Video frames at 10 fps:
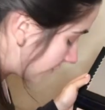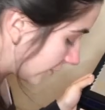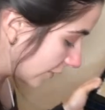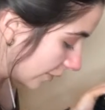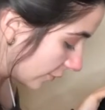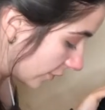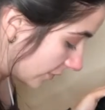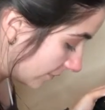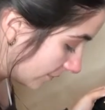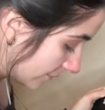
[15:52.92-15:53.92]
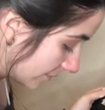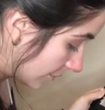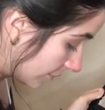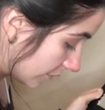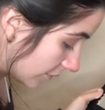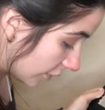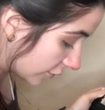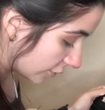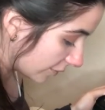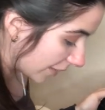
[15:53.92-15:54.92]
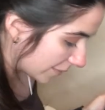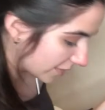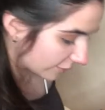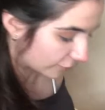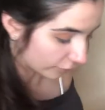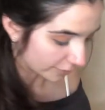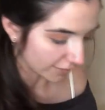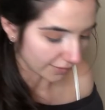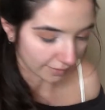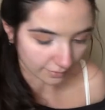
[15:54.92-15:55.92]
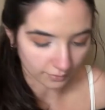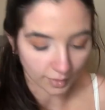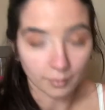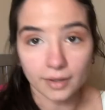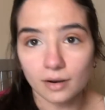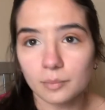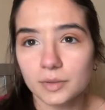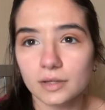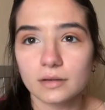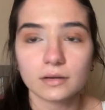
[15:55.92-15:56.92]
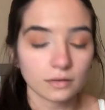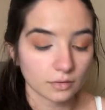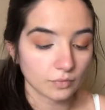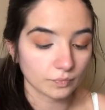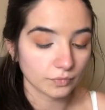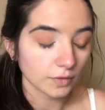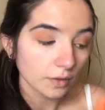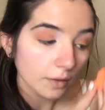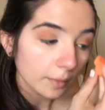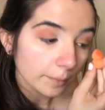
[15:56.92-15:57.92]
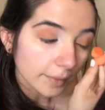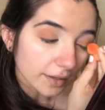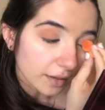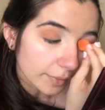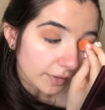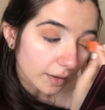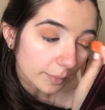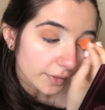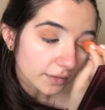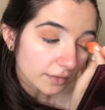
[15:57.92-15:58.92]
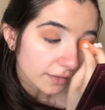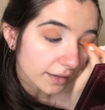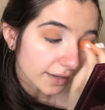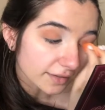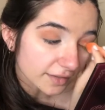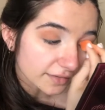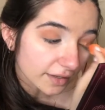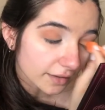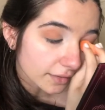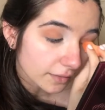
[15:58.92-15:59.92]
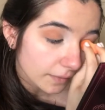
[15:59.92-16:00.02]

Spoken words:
for a little bit more. Also, it might be the formula that might not be picking up a lot, but as I said,